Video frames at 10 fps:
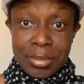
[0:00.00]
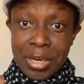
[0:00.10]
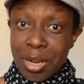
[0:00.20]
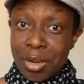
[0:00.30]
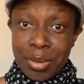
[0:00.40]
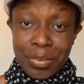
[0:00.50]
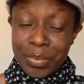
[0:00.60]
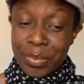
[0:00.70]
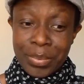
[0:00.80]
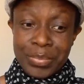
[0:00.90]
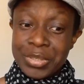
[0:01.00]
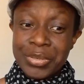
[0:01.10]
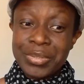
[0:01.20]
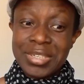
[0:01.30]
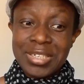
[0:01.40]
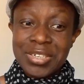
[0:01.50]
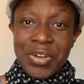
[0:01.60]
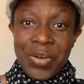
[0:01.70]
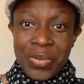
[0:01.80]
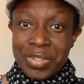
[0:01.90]
No, we don't need
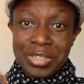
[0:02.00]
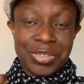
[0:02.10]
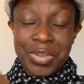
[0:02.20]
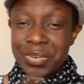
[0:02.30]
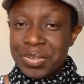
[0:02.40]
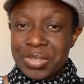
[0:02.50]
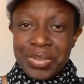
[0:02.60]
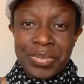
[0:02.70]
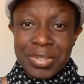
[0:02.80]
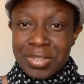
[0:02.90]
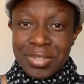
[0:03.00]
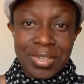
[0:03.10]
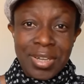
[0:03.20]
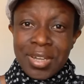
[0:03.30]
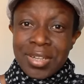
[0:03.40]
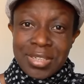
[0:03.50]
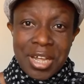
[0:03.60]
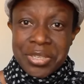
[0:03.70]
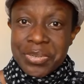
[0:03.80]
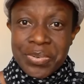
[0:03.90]
all the jewelries, all the
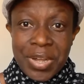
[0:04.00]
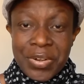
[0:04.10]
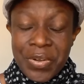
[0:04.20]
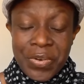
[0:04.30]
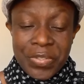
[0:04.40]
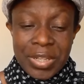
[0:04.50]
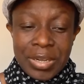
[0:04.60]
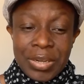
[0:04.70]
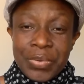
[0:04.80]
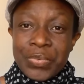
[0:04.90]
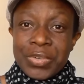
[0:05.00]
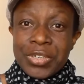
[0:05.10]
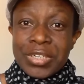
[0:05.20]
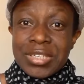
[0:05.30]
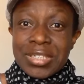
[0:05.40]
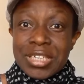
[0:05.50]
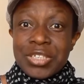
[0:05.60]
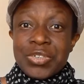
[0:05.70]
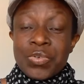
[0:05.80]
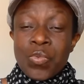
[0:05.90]
tattoo, and all that. We just need
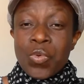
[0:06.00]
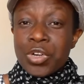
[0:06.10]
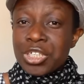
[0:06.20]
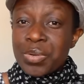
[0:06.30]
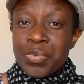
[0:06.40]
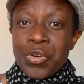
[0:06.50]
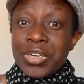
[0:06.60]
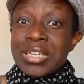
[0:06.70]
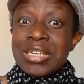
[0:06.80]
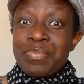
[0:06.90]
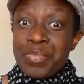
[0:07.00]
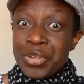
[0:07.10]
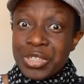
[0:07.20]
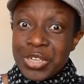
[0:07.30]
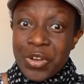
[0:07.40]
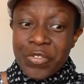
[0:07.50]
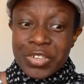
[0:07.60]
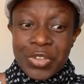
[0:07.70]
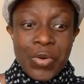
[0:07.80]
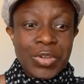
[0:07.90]
to worship God in the beauty of
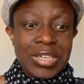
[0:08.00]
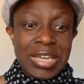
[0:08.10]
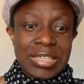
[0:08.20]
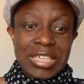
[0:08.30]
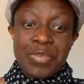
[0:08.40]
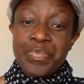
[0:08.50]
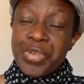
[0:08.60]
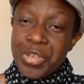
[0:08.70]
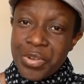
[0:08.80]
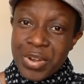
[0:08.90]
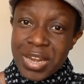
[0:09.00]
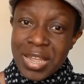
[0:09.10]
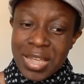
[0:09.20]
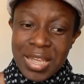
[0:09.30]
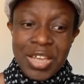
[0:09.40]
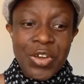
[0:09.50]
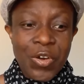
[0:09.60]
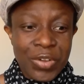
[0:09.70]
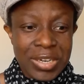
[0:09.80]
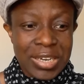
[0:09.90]
His holiness, in purity, in
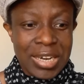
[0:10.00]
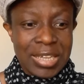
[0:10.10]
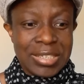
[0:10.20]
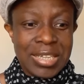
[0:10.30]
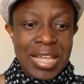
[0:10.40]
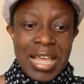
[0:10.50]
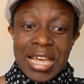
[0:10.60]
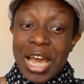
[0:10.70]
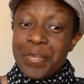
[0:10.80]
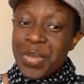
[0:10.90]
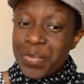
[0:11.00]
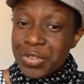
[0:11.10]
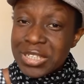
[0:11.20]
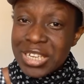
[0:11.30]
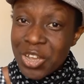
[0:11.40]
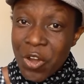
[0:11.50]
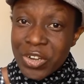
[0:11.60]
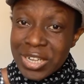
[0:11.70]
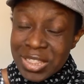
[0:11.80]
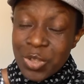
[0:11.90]
godliness. Can people see
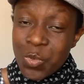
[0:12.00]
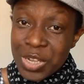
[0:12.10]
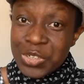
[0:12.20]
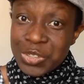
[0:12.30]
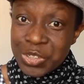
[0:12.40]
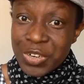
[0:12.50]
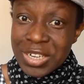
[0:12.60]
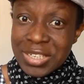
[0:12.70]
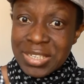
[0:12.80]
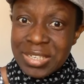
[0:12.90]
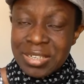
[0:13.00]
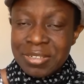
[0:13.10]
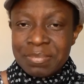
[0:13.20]
God in the way you dress?